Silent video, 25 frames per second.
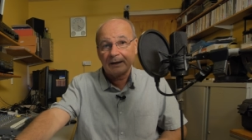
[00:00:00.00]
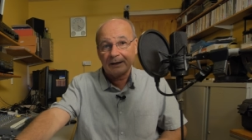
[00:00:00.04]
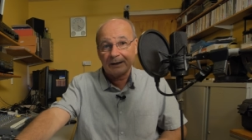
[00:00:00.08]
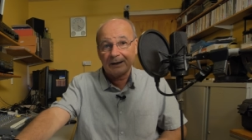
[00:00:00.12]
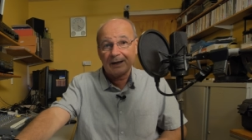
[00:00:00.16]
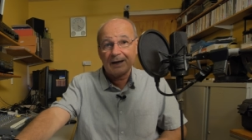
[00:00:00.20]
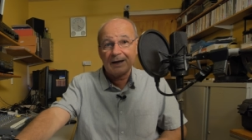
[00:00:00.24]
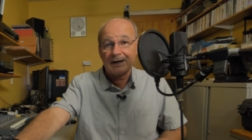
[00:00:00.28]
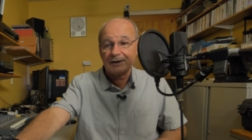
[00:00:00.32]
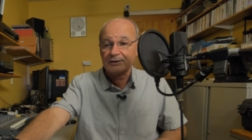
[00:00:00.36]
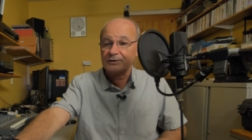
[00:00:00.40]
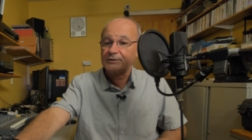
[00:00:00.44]

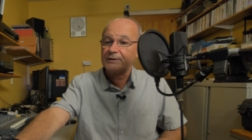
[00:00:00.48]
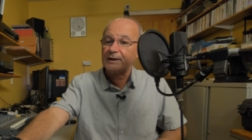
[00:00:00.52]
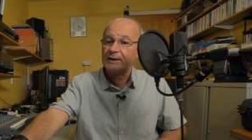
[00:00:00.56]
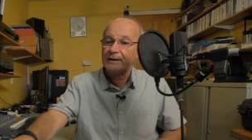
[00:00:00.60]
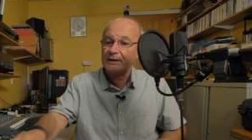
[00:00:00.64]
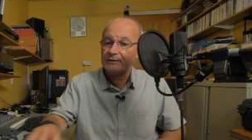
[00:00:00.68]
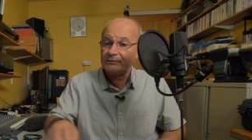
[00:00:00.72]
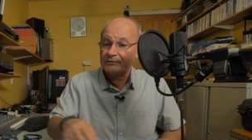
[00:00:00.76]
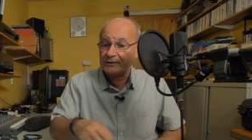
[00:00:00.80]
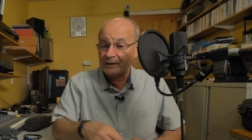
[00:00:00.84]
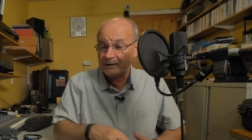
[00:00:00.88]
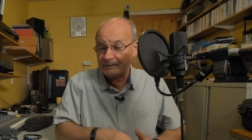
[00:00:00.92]
large
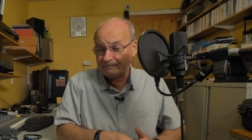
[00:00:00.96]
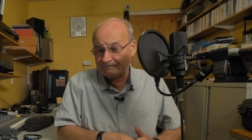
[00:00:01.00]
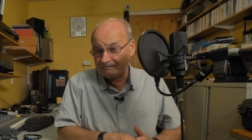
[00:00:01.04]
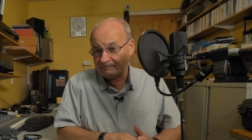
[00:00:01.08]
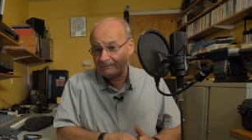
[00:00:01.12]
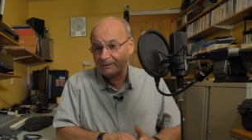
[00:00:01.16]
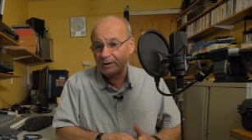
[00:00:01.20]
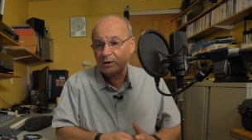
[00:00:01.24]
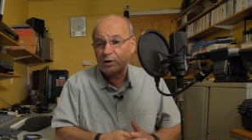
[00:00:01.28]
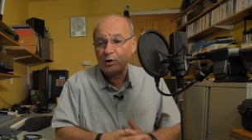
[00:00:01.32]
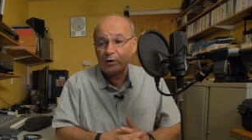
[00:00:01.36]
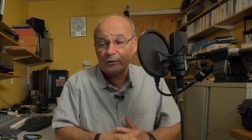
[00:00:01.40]
diaphragm
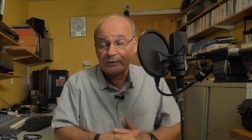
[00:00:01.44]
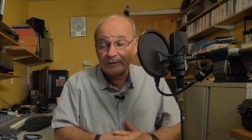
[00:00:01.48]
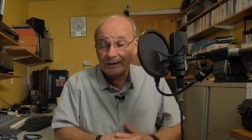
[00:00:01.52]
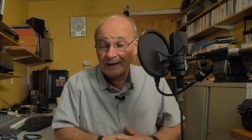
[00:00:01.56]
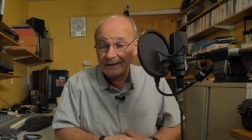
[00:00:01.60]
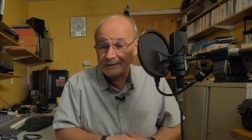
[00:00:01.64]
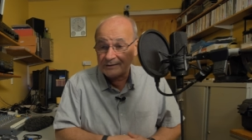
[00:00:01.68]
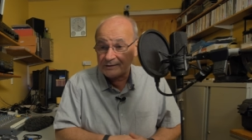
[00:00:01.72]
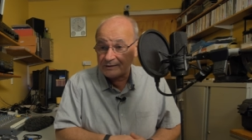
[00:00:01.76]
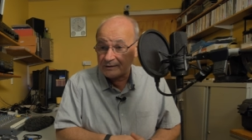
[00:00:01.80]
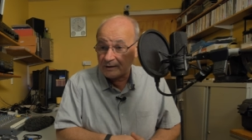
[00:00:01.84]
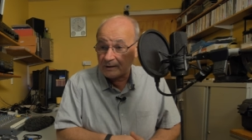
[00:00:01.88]

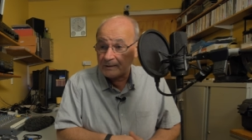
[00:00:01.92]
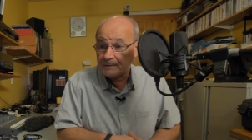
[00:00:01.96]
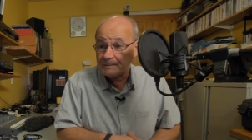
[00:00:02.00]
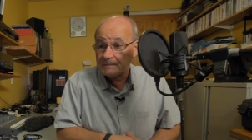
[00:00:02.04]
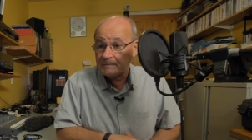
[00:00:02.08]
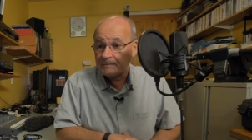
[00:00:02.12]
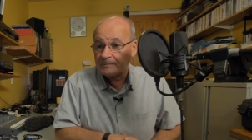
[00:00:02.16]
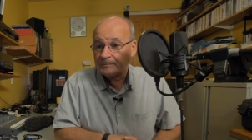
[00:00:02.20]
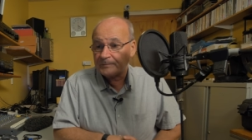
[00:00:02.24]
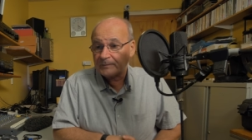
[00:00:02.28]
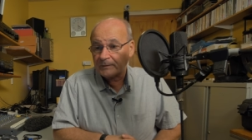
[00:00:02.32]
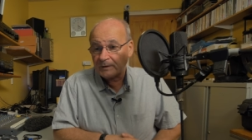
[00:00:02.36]
condenser,
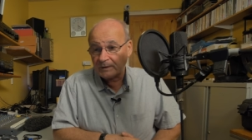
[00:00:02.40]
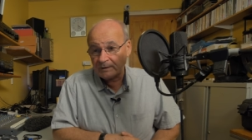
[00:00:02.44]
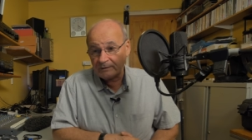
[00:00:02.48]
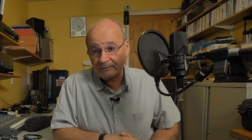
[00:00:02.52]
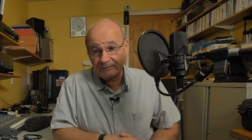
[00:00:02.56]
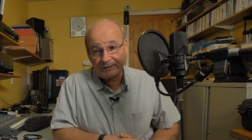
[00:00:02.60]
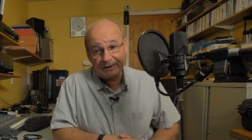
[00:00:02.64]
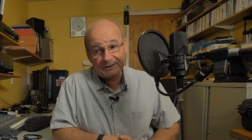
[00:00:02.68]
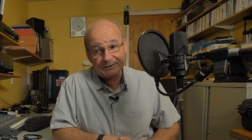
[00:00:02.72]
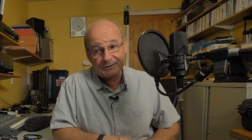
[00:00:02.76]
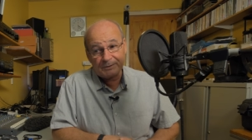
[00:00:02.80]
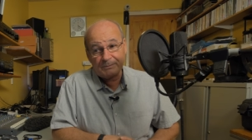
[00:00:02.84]

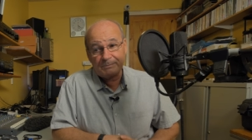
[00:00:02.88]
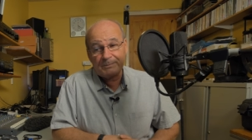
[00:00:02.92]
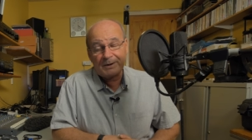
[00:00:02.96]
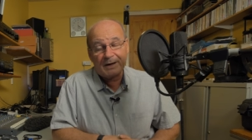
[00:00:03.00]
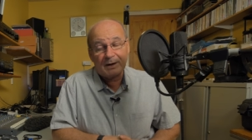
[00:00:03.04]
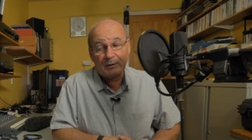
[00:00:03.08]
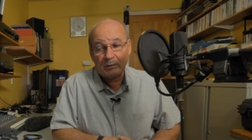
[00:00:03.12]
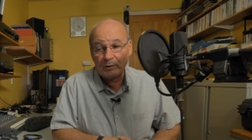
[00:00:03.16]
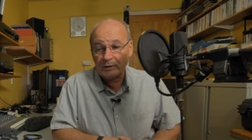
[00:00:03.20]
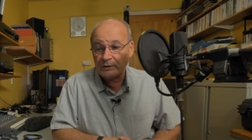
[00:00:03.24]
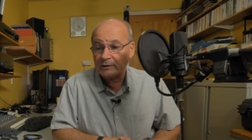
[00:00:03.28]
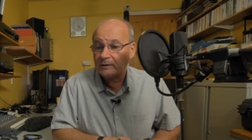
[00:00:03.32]
phantom
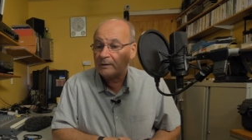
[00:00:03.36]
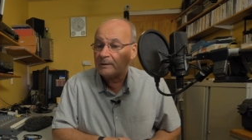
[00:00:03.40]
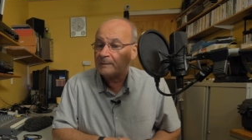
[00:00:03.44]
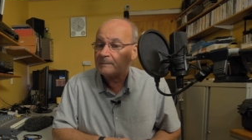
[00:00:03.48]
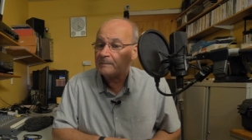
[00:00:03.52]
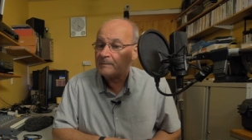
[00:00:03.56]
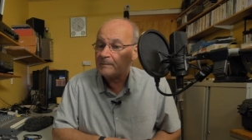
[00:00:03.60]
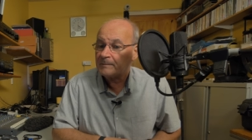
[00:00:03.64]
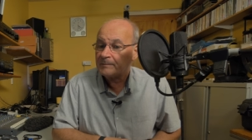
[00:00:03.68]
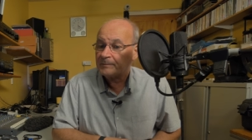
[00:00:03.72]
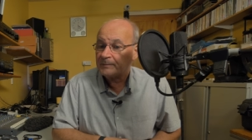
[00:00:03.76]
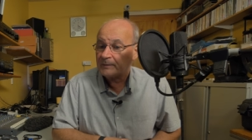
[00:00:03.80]
powered.
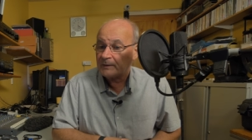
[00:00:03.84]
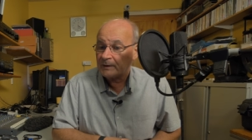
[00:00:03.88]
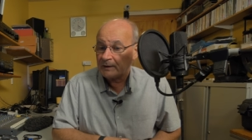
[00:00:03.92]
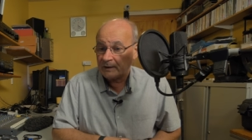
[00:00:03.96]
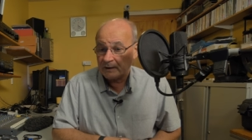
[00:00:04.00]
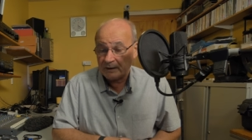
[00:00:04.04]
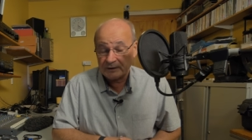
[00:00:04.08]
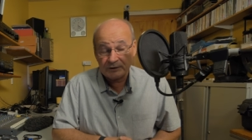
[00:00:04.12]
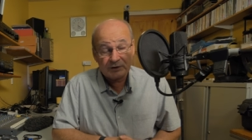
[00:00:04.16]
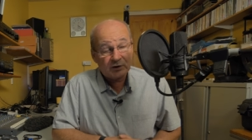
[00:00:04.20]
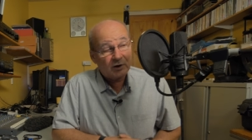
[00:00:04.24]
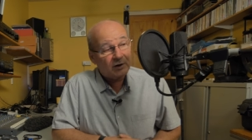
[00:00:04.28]

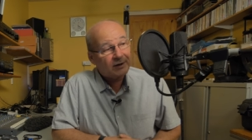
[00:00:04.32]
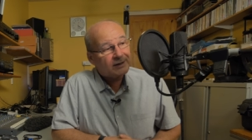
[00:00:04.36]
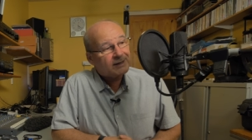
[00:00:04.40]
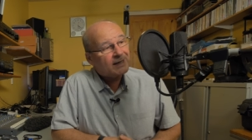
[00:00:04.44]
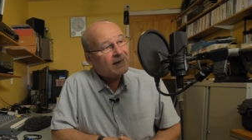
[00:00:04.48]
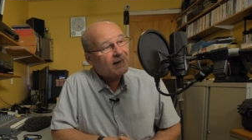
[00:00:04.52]
It's got a